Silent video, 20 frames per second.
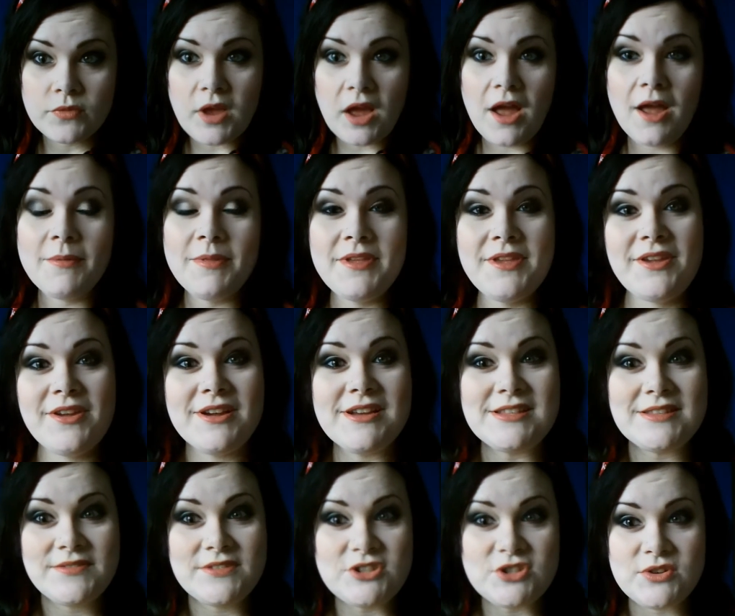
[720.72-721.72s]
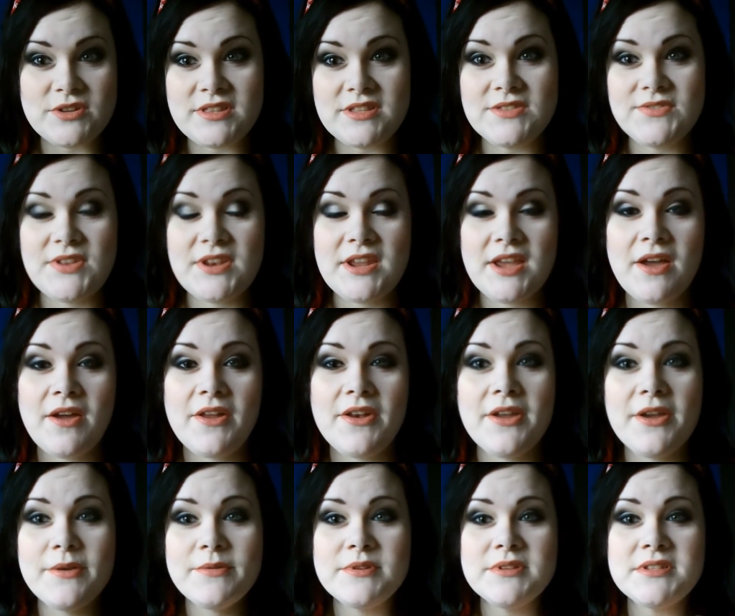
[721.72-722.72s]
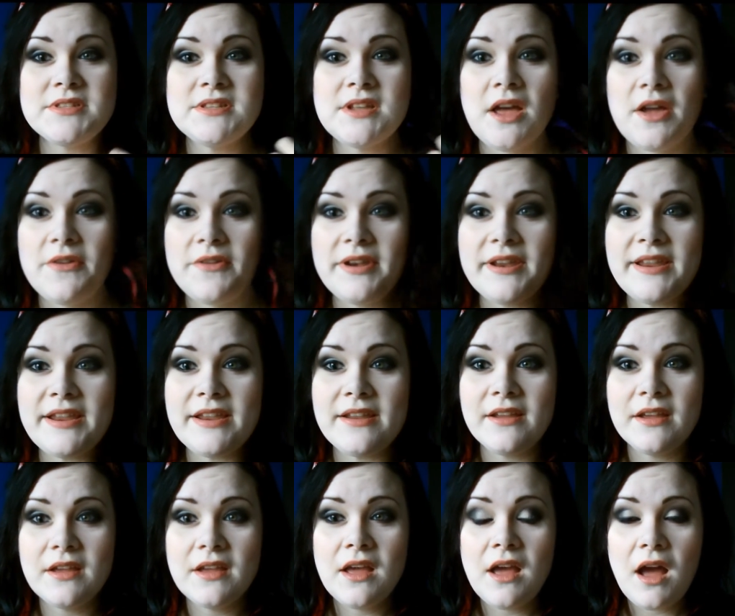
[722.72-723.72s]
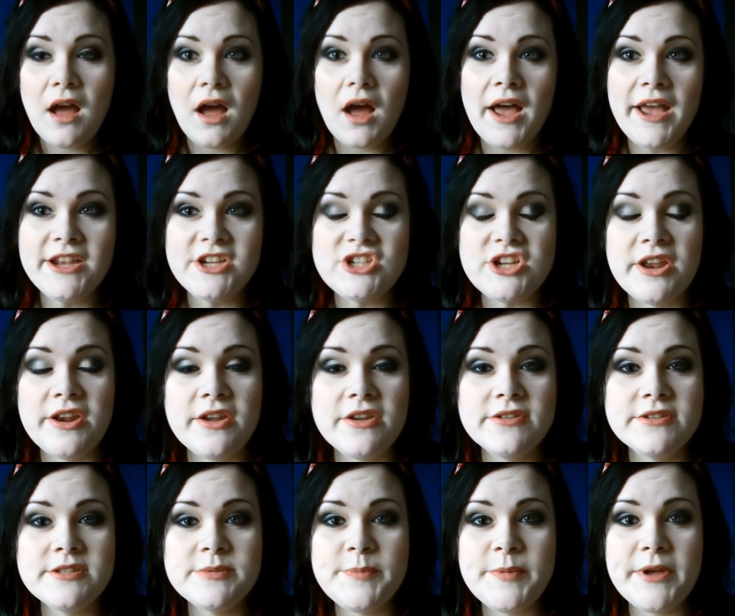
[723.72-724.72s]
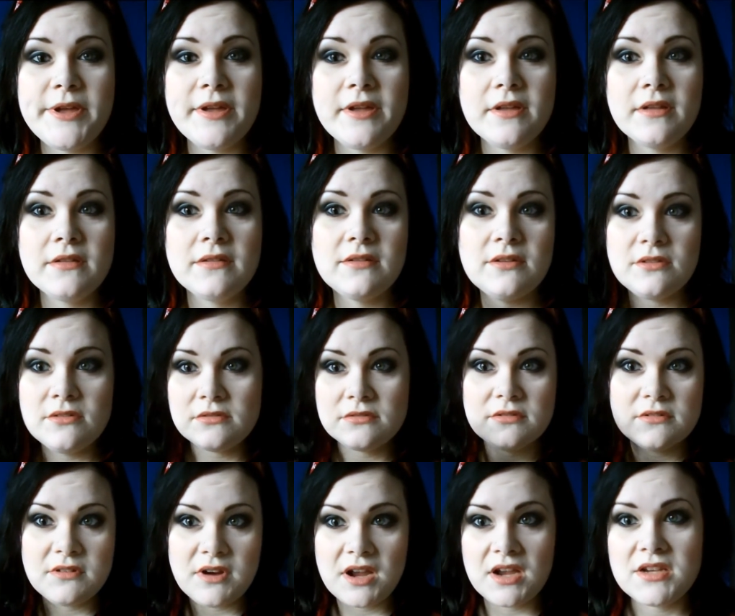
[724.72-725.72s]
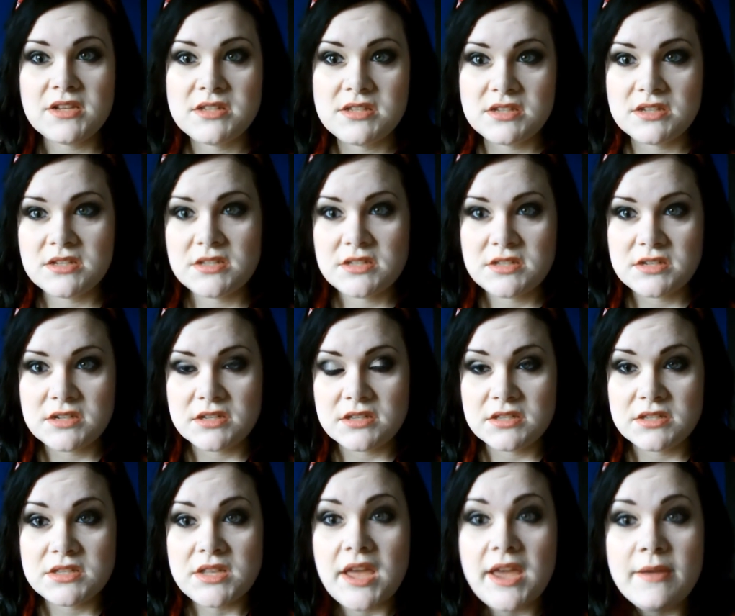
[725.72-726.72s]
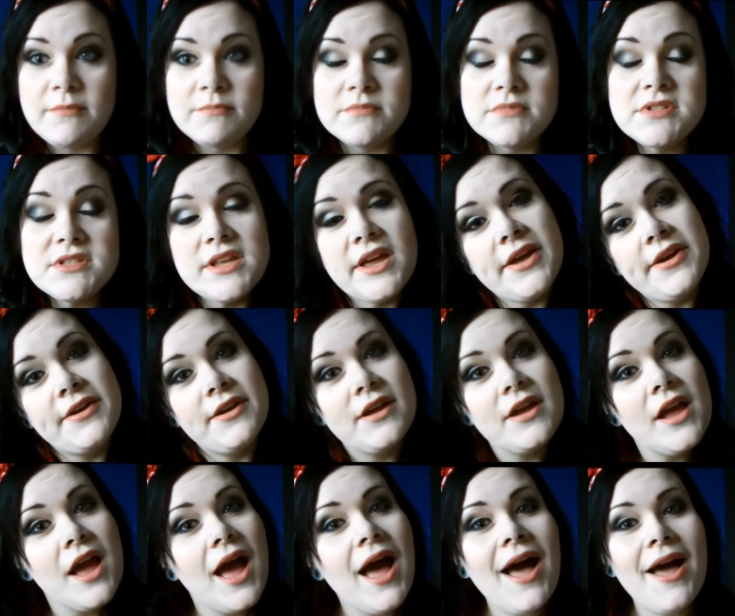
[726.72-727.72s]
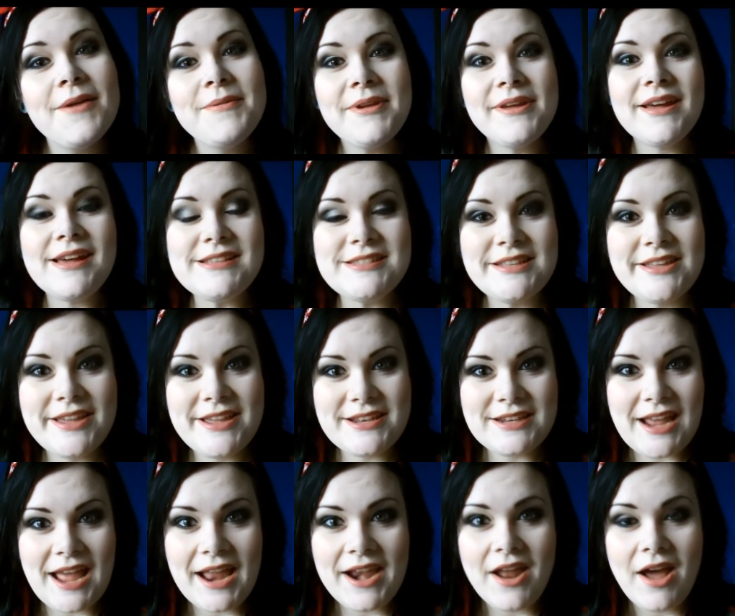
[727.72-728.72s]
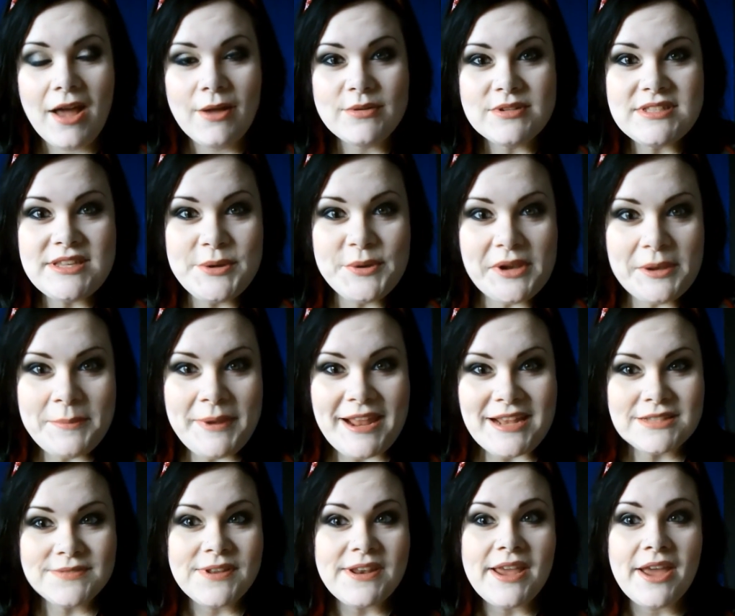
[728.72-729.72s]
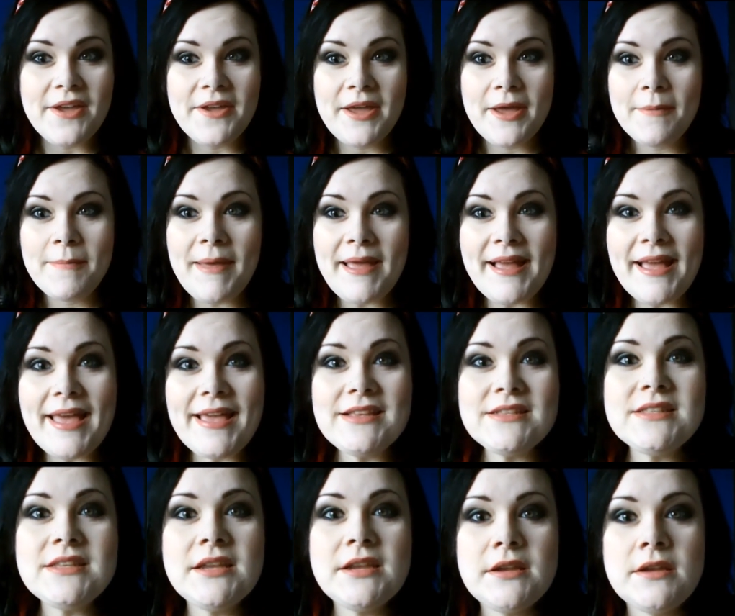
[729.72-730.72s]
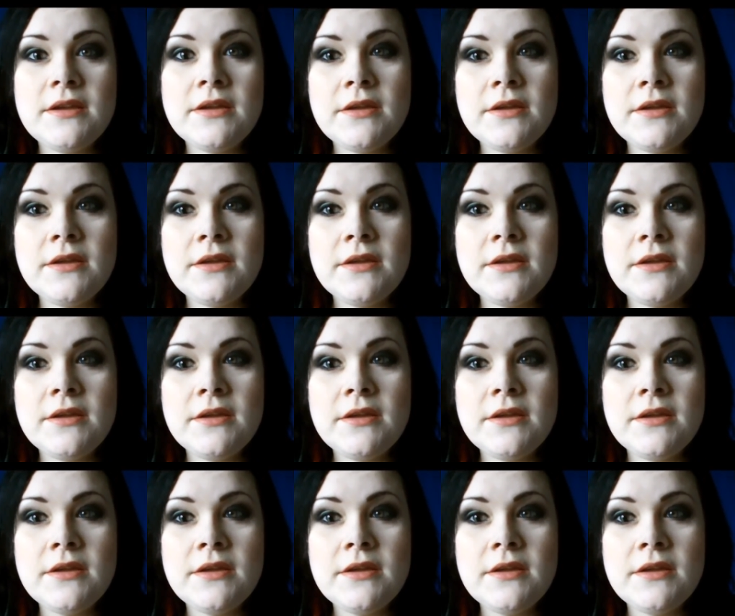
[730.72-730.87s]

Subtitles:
I hope that you guys have enjoyed this video. I know it was only eyeshadows, but all the rest is still the same. So I hope you guys are good and I will see you all in my next video. Bye guys!